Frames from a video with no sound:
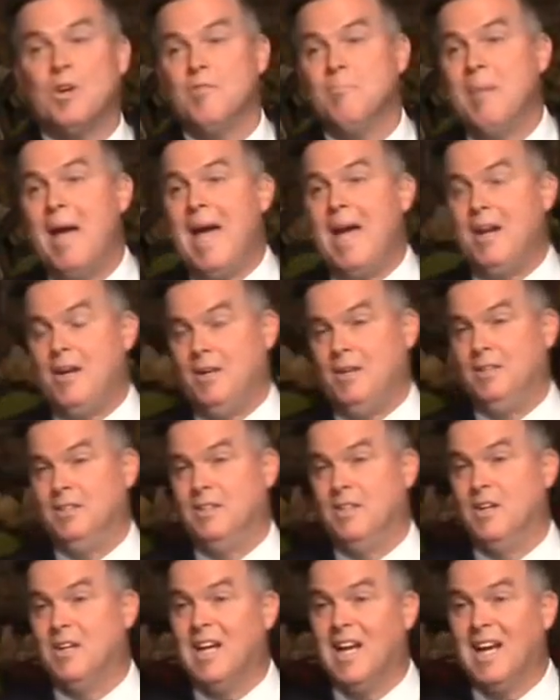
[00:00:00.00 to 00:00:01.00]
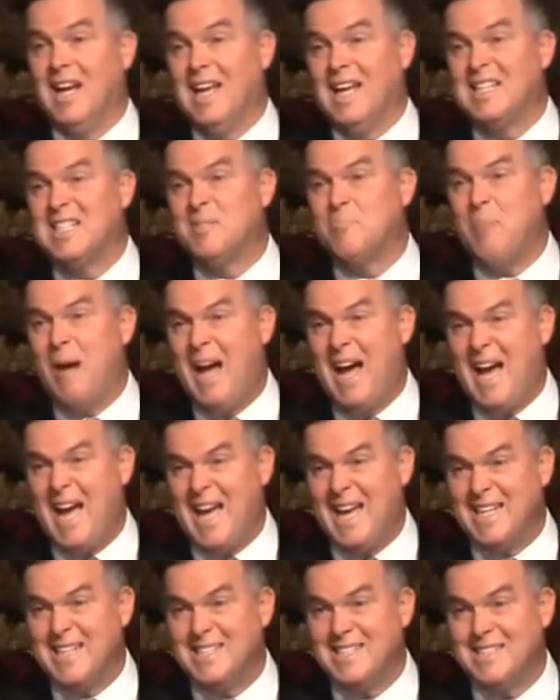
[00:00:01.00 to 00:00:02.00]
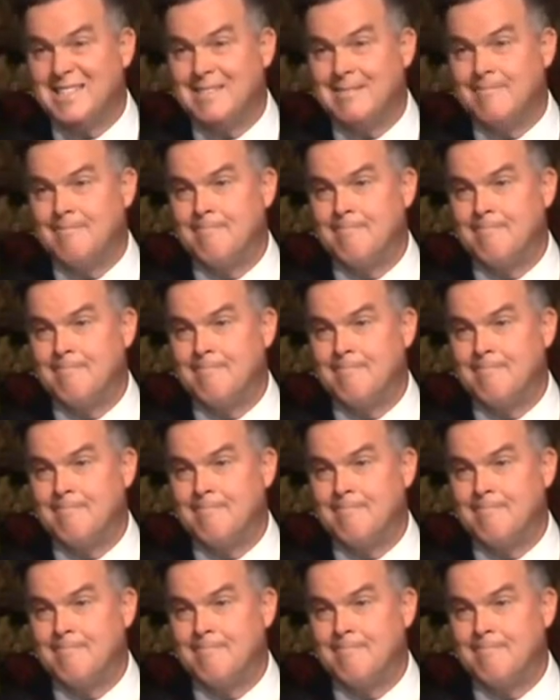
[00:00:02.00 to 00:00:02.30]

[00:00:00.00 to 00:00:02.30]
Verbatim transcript: of manner, you know, kind of like spies.